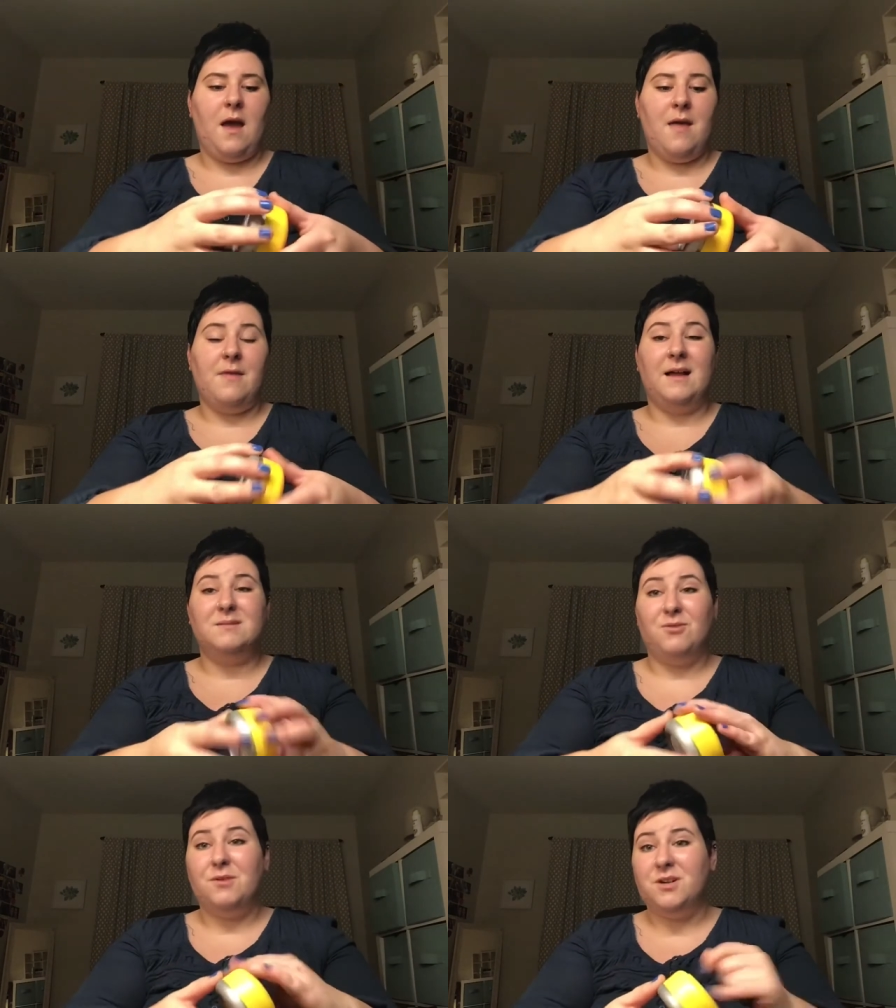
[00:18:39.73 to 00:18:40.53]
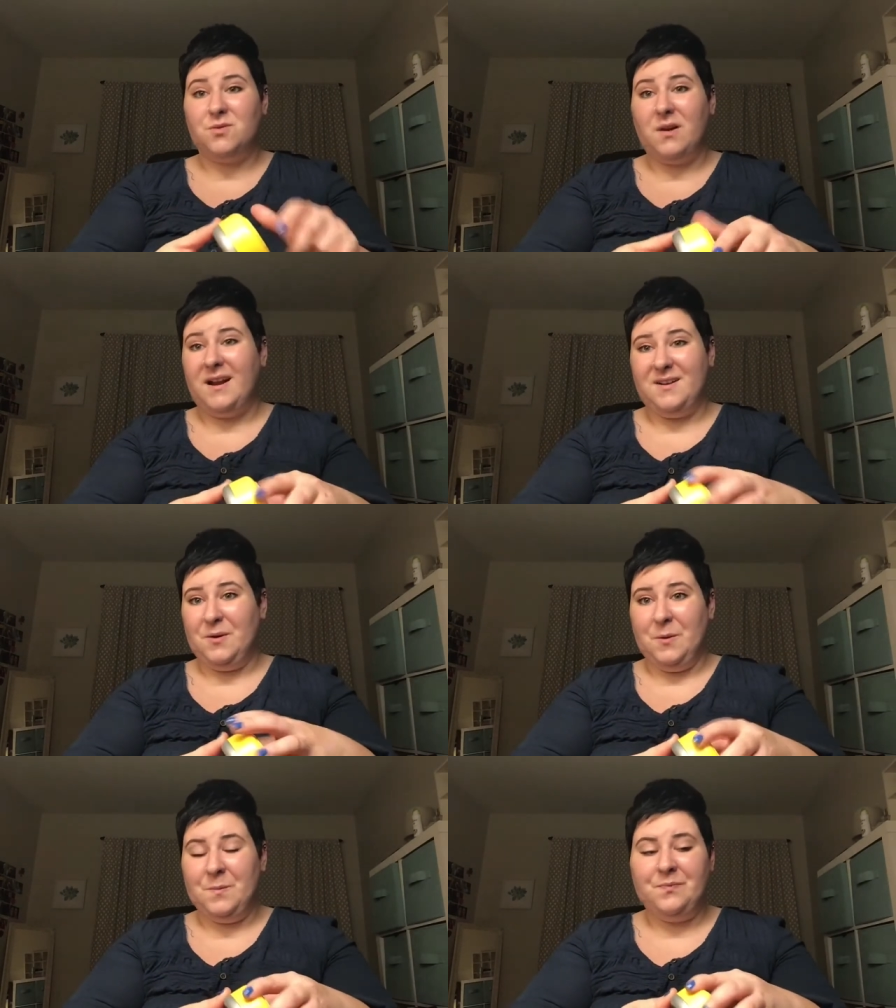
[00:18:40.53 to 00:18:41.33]
And that's pretty much what I do.
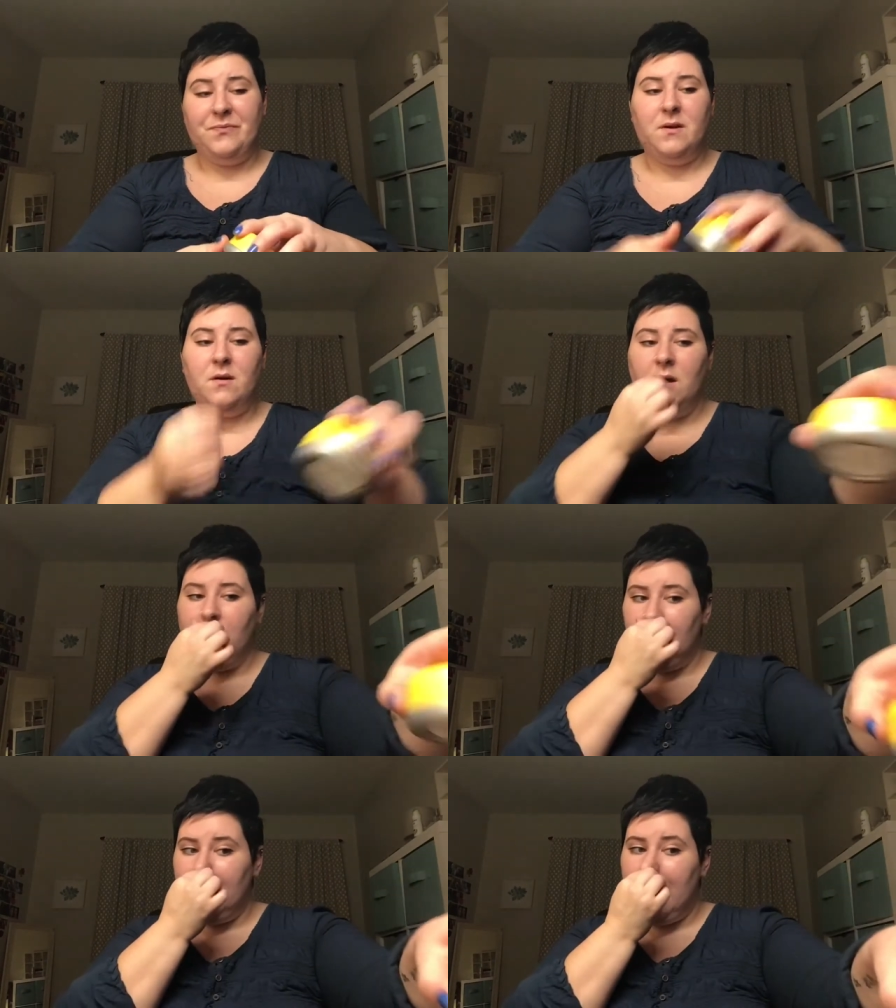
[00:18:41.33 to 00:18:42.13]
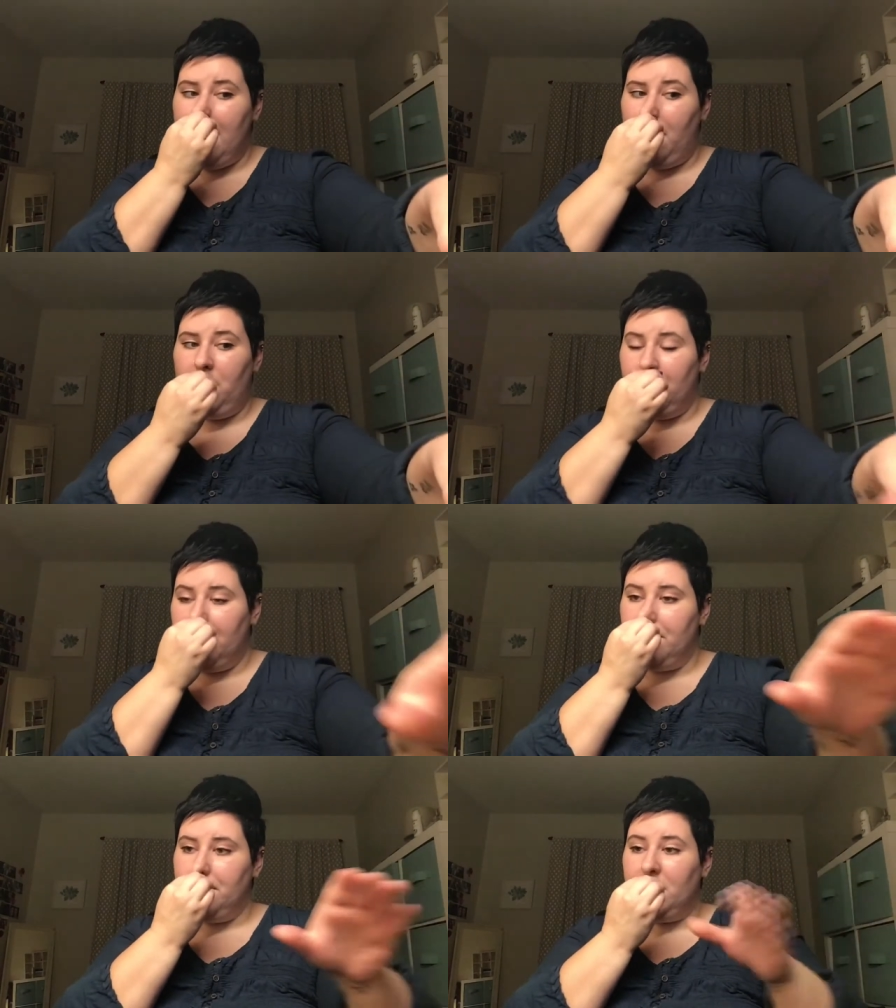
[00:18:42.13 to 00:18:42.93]
Now,
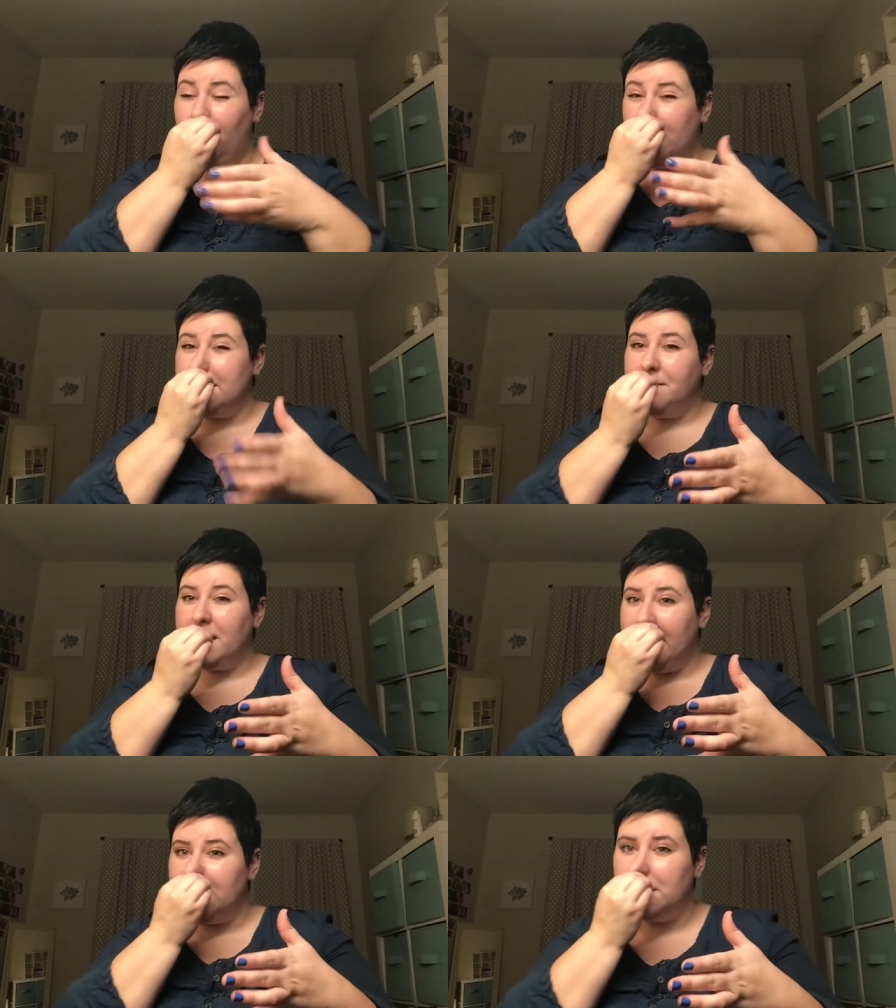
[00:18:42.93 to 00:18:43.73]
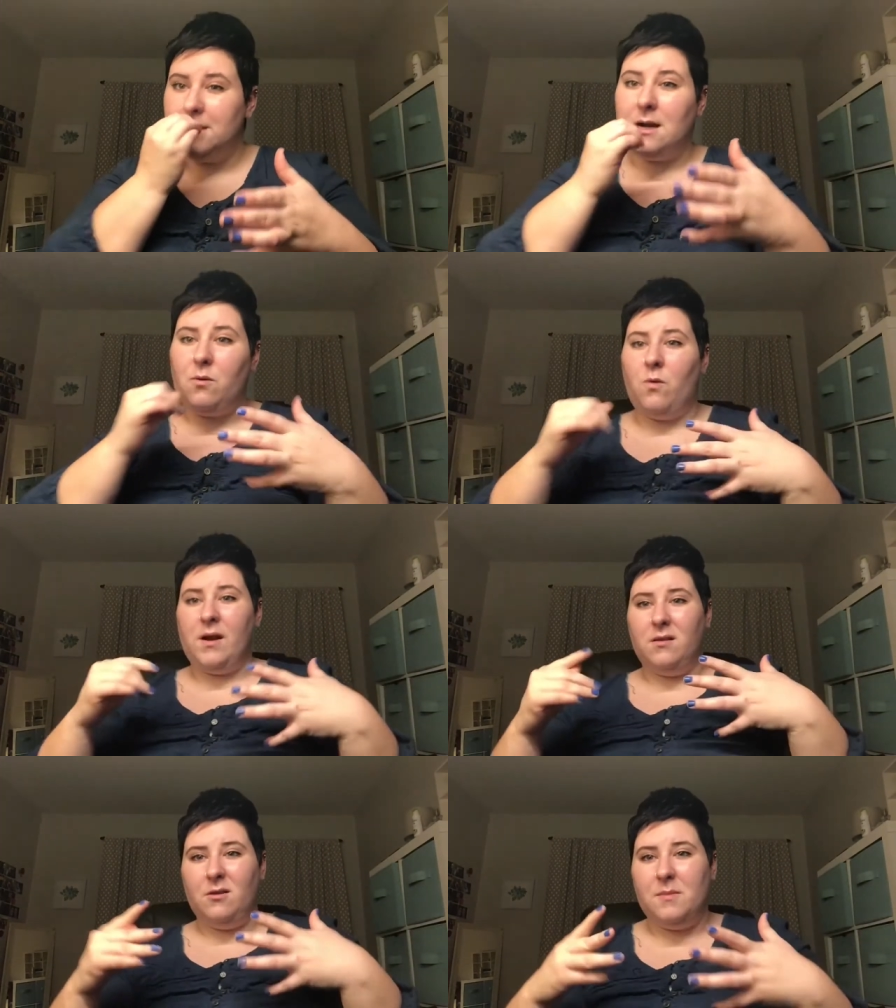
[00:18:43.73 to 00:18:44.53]
there are some occasions that I want
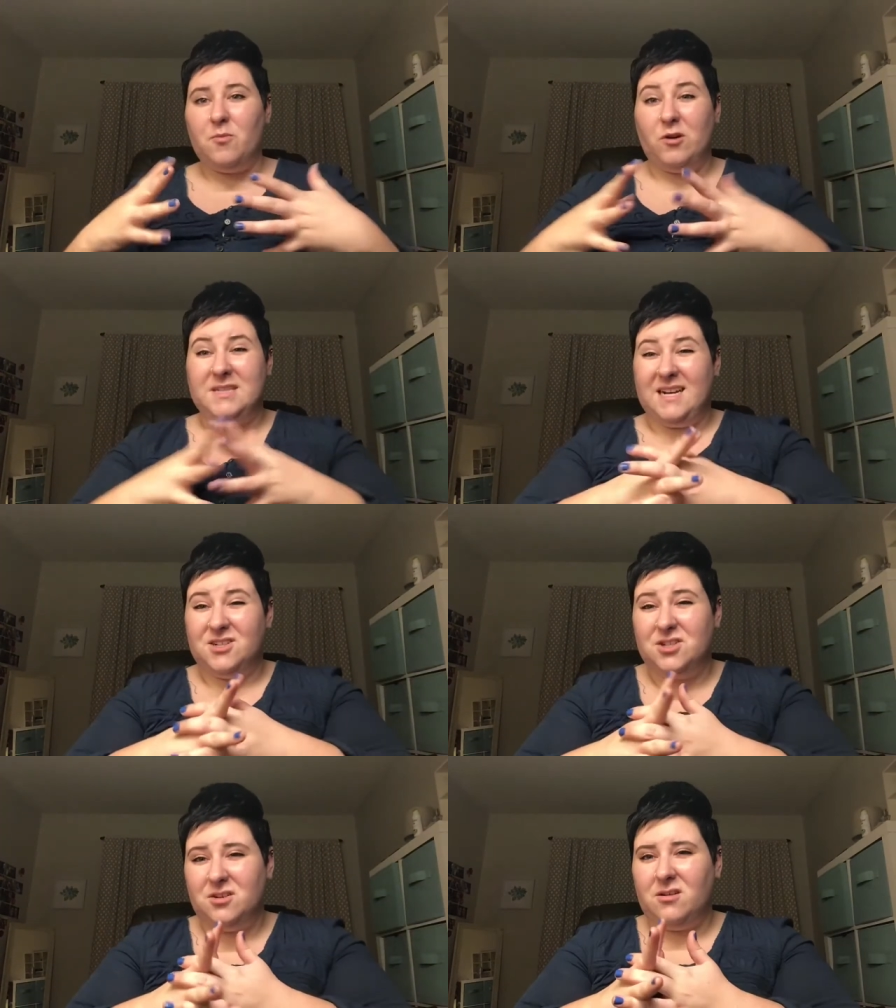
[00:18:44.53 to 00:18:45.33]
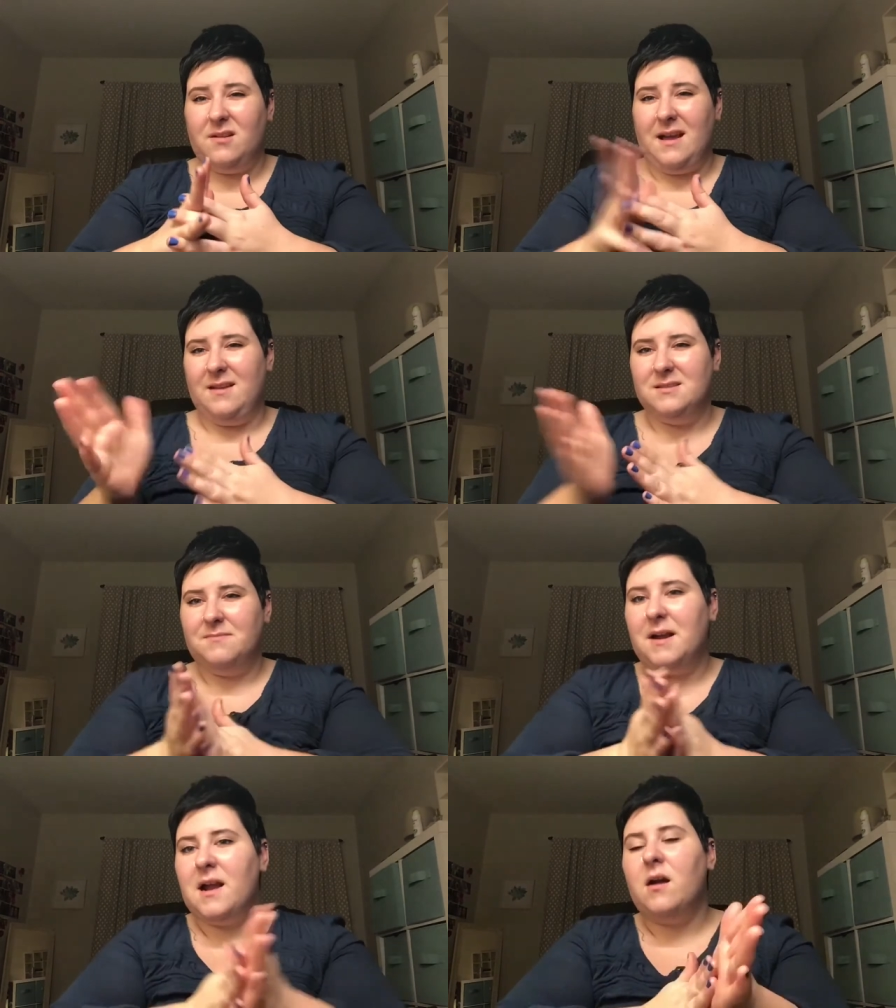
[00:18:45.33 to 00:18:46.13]
a little bit more texture on the ends
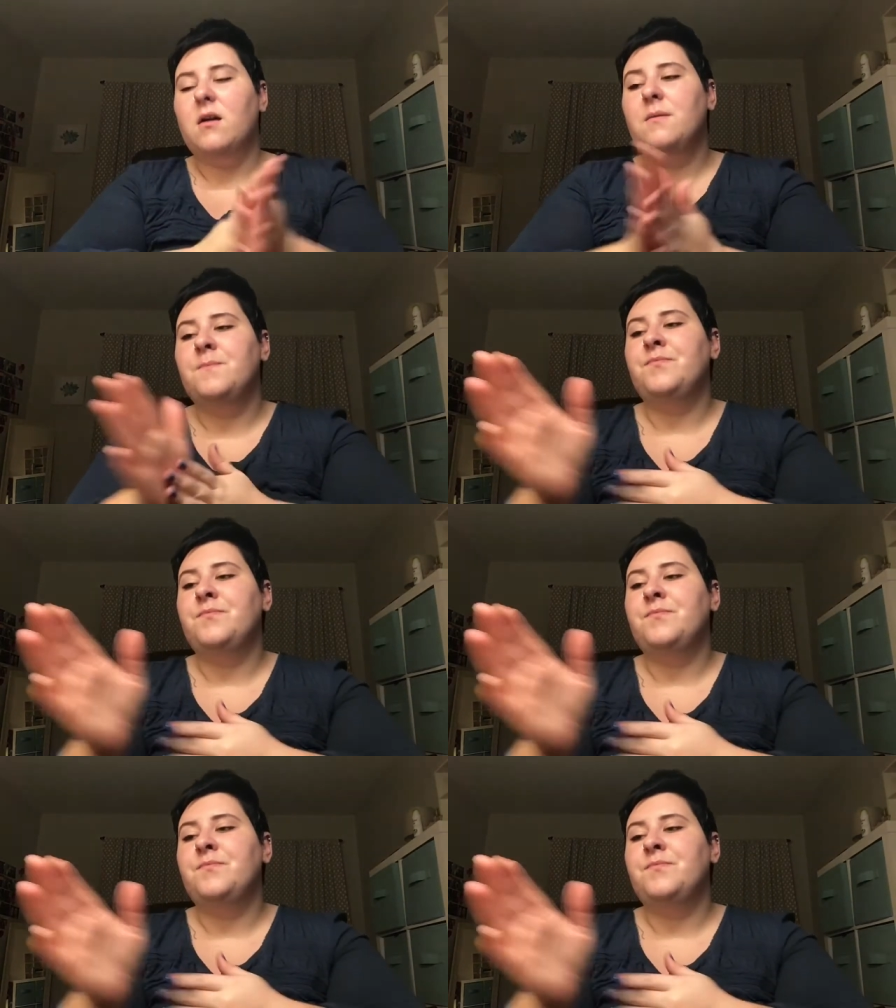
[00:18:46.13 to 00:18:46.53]
of my hair,